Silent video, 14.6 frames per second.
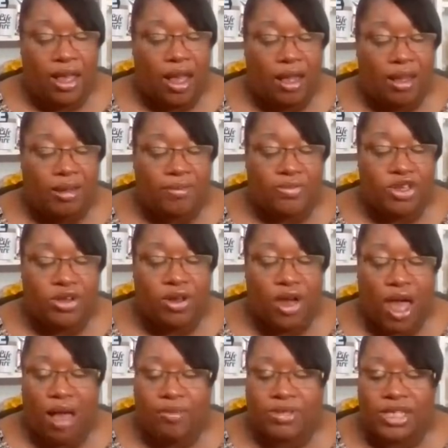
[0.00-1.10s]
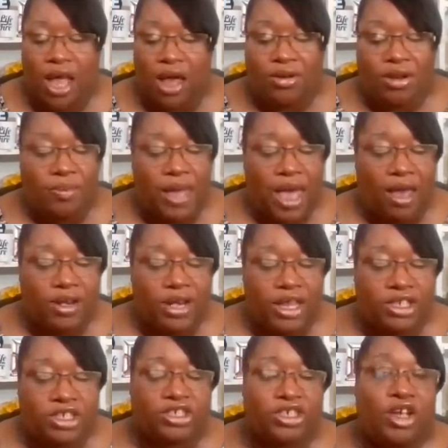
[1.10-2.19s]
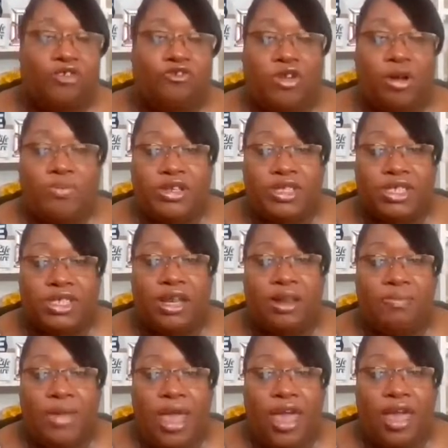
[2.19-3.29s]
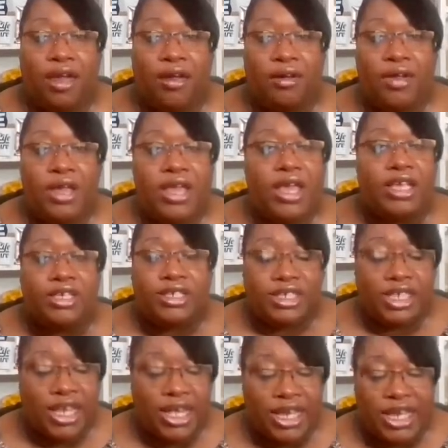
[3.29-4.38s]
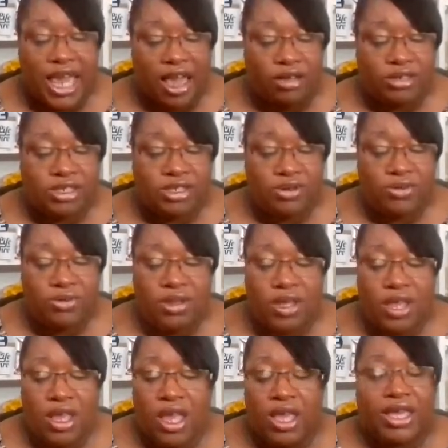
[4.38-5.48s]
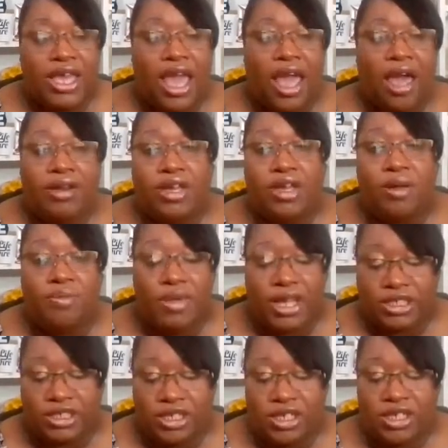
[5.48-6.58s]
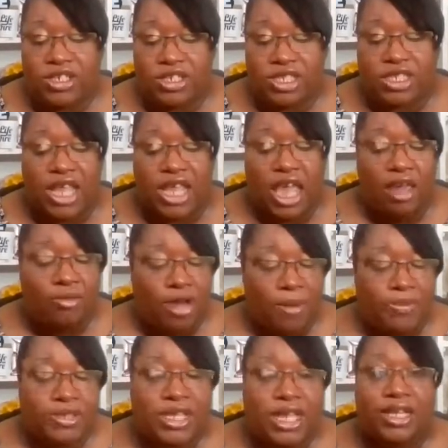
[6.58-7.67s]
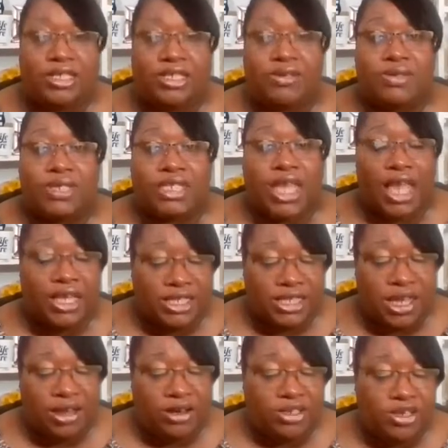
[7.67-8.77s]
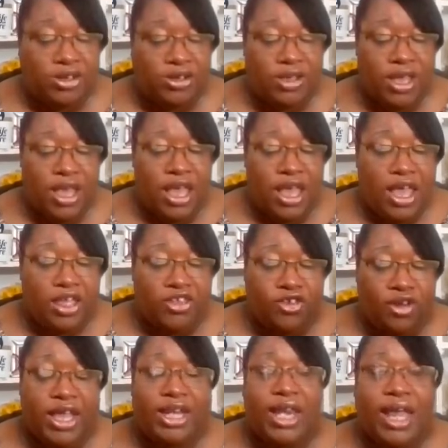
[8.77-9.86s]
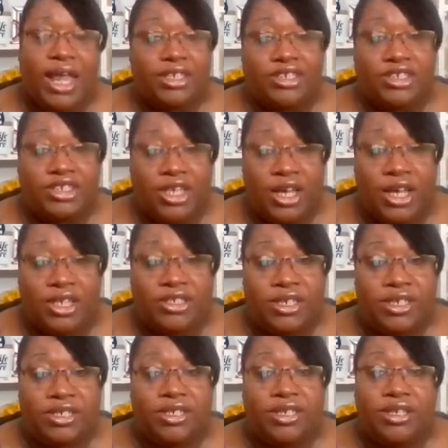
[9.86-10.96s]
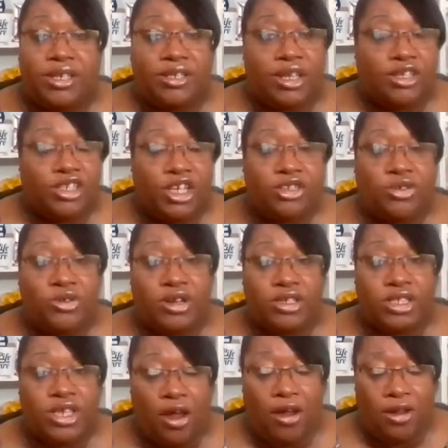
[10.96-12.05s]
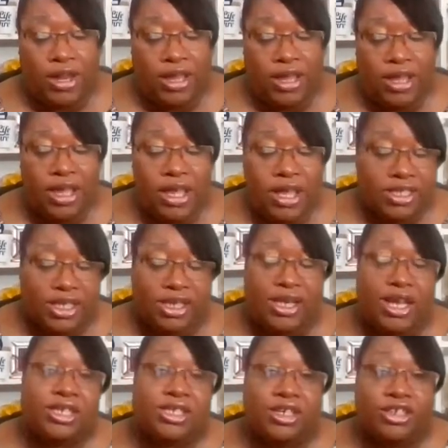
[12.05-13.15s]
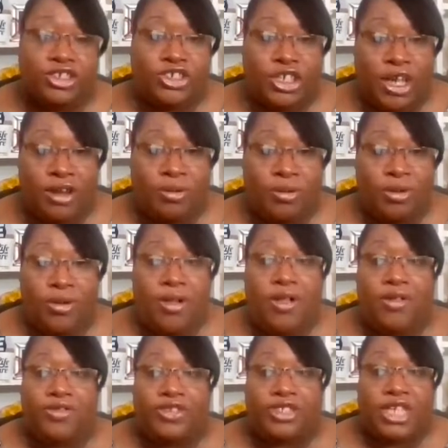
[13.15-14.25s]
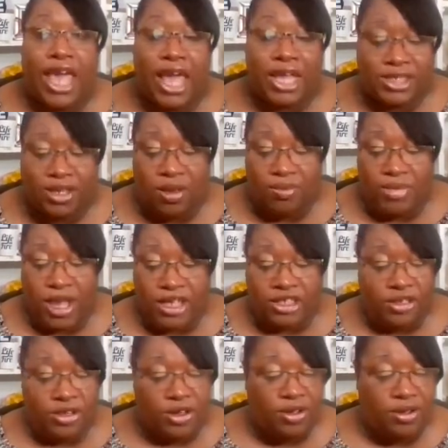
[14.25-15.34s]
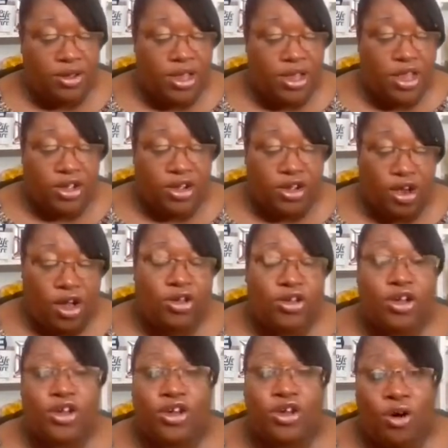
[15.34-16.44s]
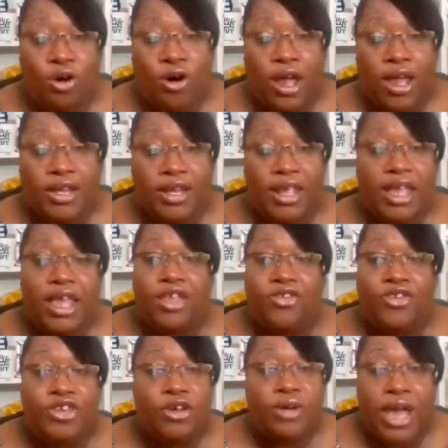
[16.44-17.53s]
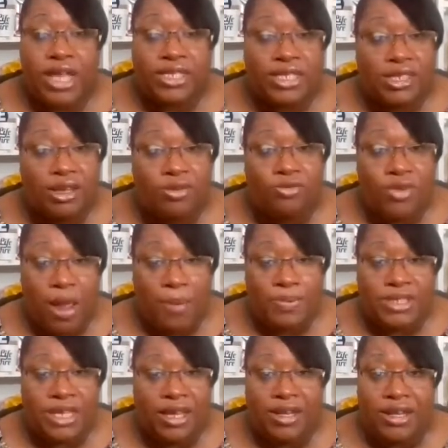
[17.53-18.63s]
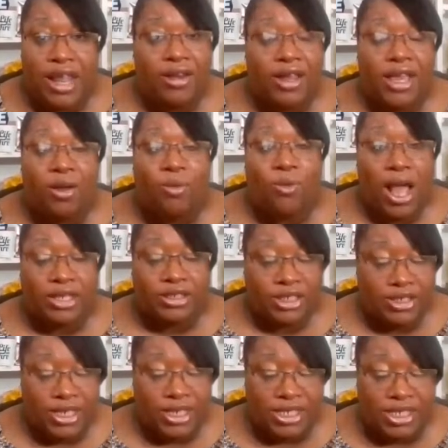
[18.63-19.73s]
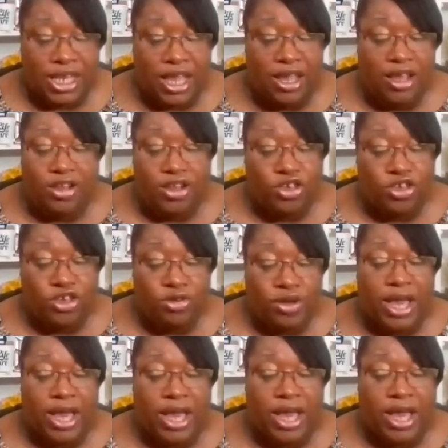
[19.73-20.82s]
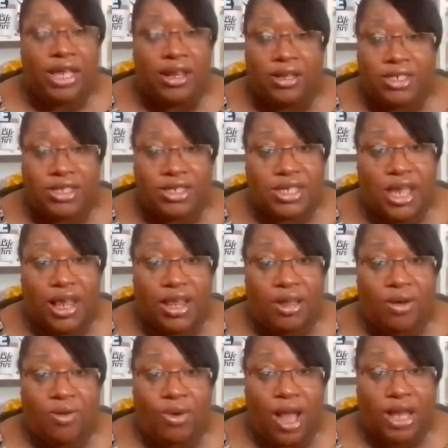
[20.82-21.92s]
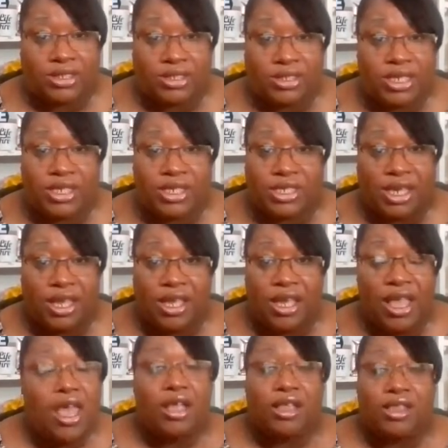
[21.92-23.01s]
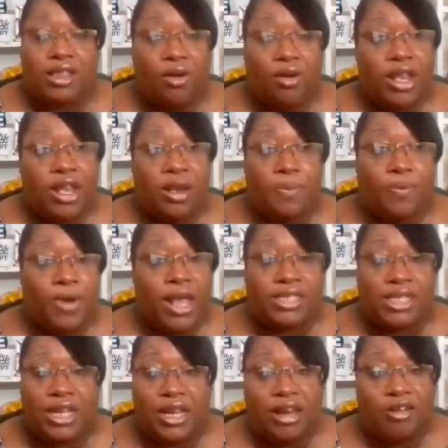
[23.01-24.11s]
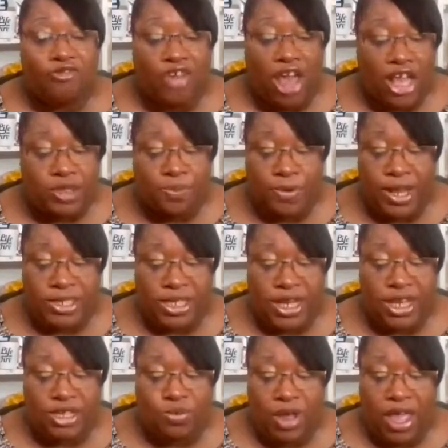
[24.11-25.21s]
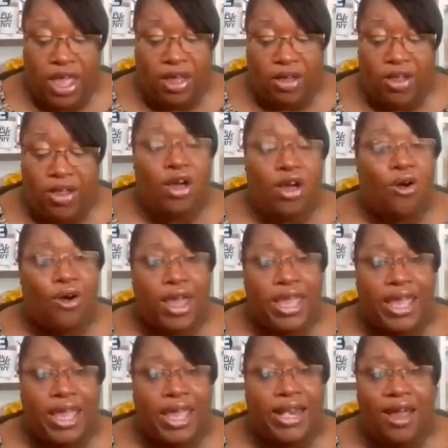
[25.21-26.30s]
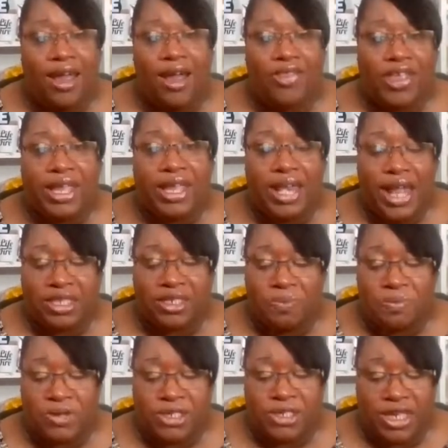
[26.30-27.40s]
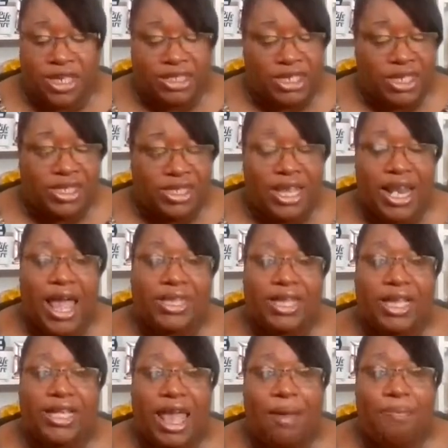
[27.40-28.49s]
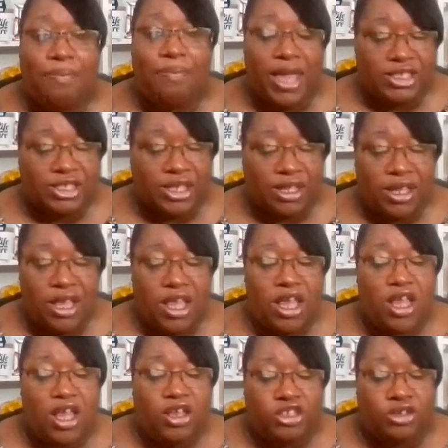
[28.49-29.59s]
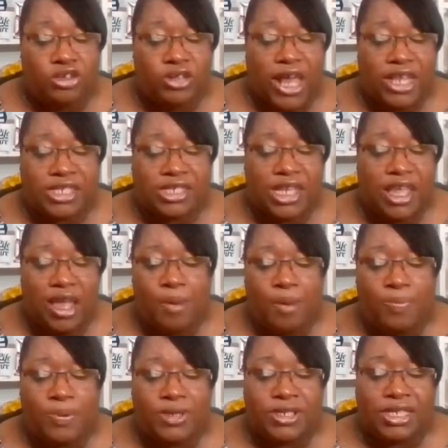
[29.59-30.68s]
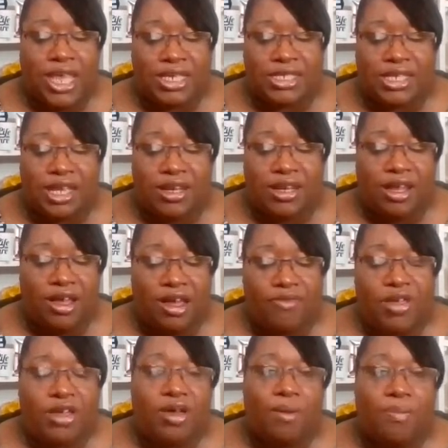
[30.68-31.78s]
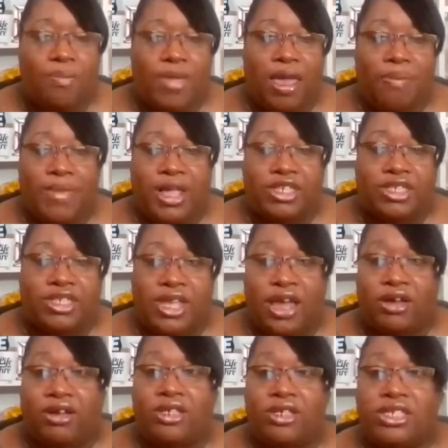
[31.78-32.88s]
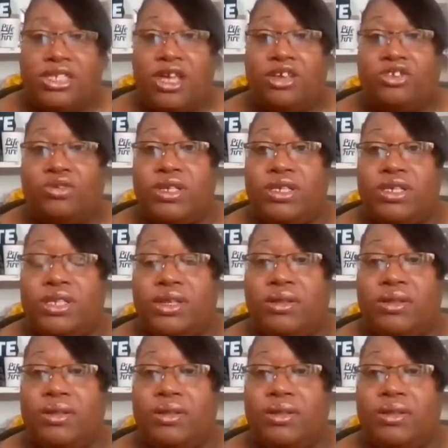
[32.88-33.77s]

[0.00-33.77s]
I'm talking about leadership from the city mayor, city council, county commission, state representative, state senator, your elected judges, the district attorney, solicitor general, tax commissioner, clerk of the court, U.S. representatives that are in Washington, D.C., the U.S. senators that are in Washington, D.C., throw in the president and vice president as well, or any other elected position that I did not mention. Do they still possess the love and commitment to their constituents?